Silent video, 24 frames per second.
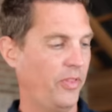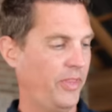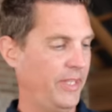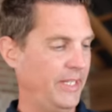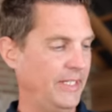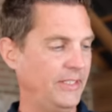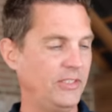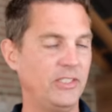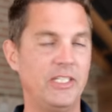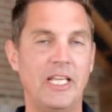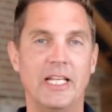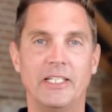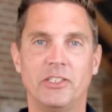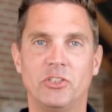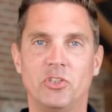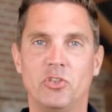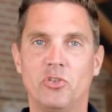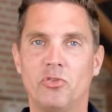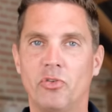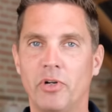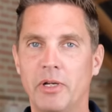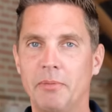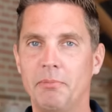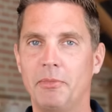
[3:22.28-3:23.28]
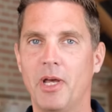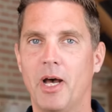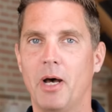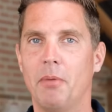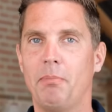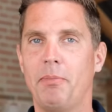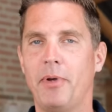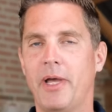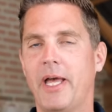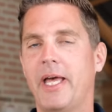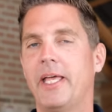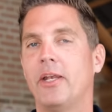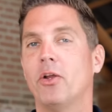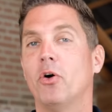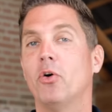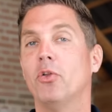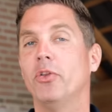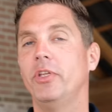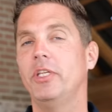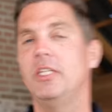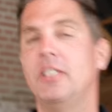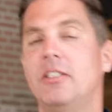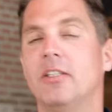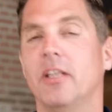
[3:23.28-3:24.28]
This gets trimmed up and
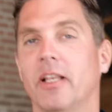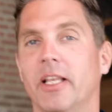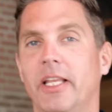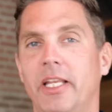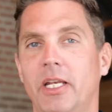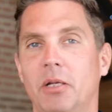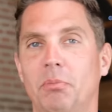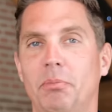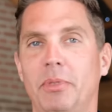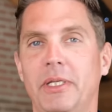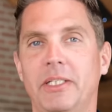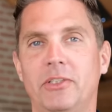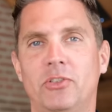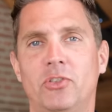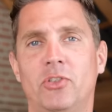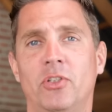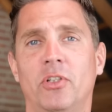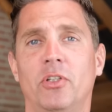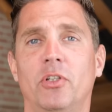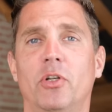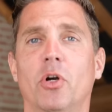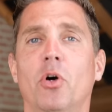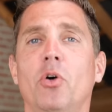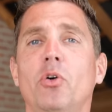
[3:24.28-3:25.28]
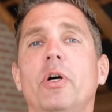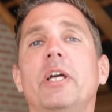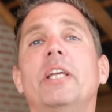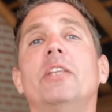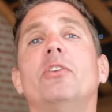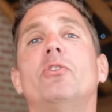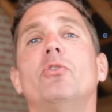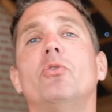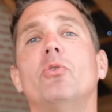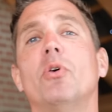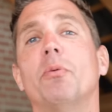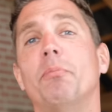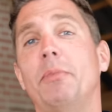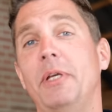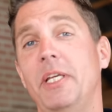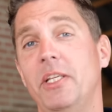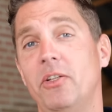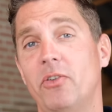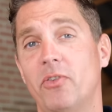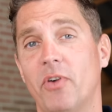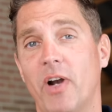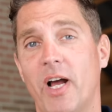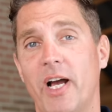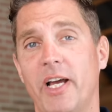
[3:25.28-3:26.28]
all these little bits go into a
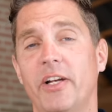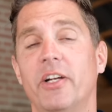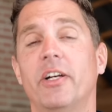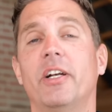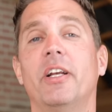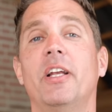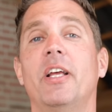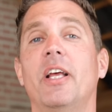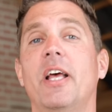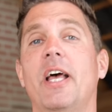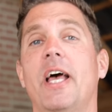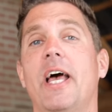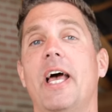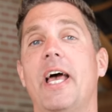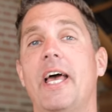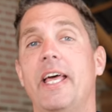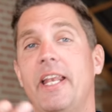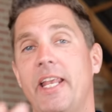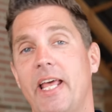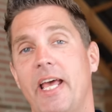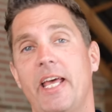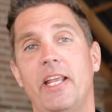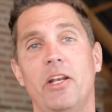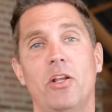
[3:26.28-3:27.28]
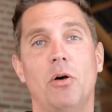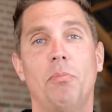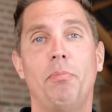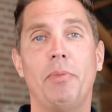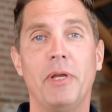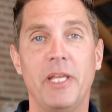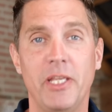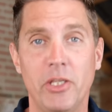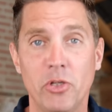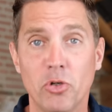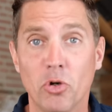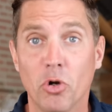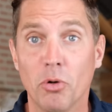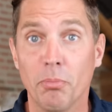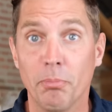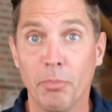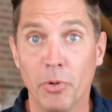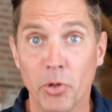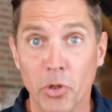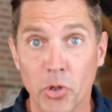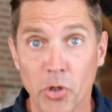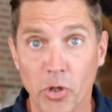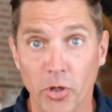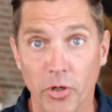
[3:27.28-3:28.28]
meat grinder and end up in your
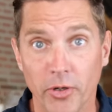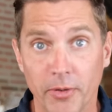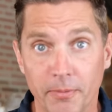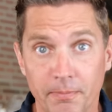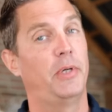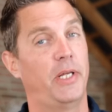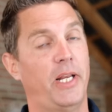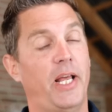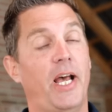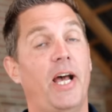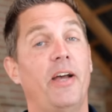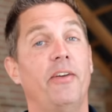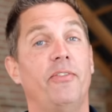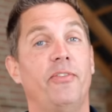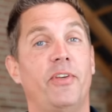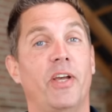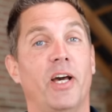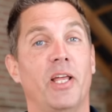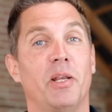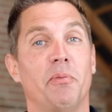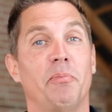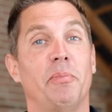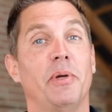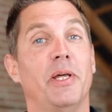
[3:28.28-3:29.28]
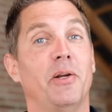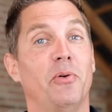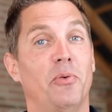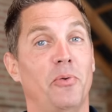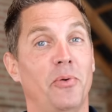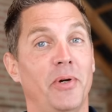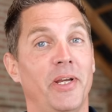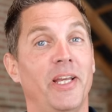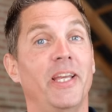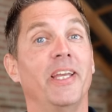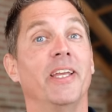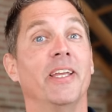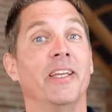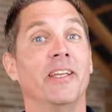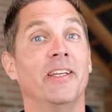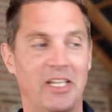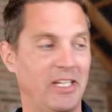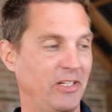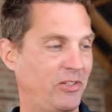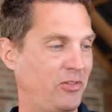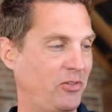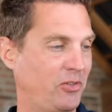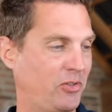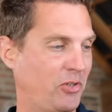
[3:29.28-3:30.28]
burger. But I've got a better way
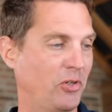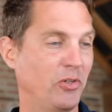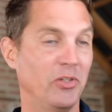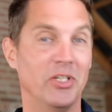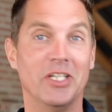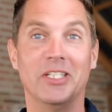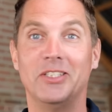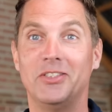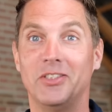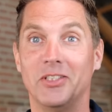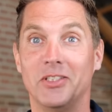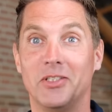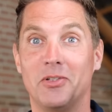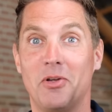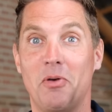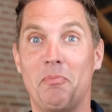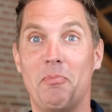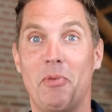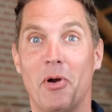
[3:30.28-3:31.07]
than to turn this into